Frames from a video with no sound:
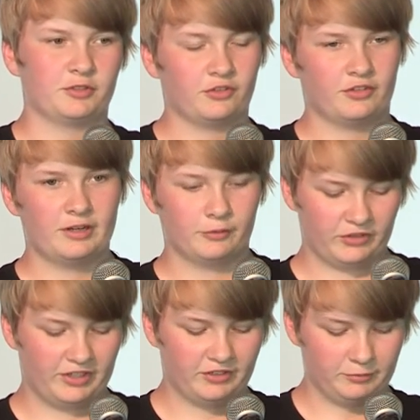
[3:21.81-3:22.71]
which is an
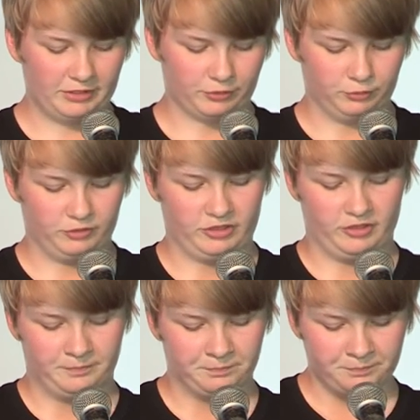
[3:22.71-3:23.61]
outdated medical
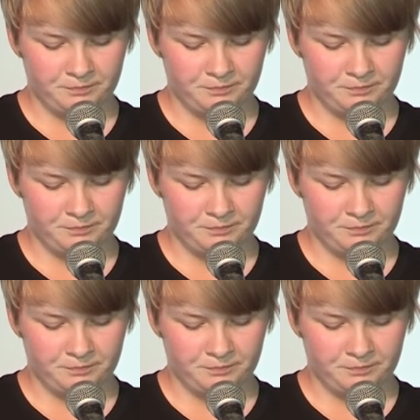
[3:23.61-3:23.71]
term.